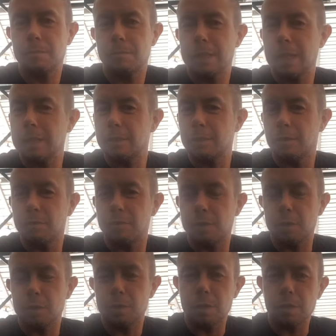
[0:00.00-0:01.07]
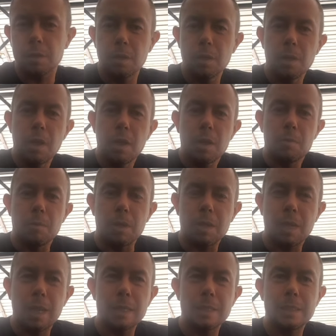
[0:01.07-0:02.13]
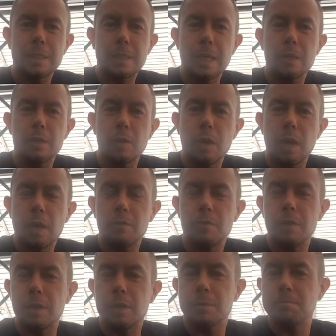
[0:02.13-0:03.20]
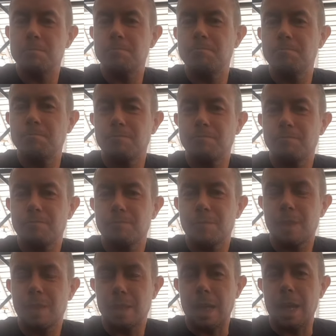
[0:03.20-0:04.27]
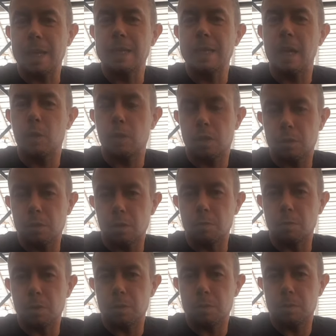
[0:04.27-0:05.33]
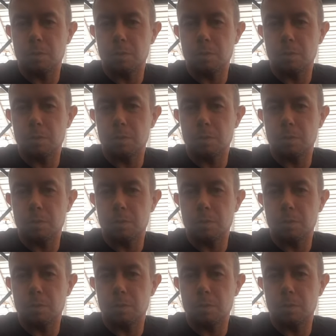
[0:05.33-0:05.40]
That's confusing. But let's say you have a Garrett turbo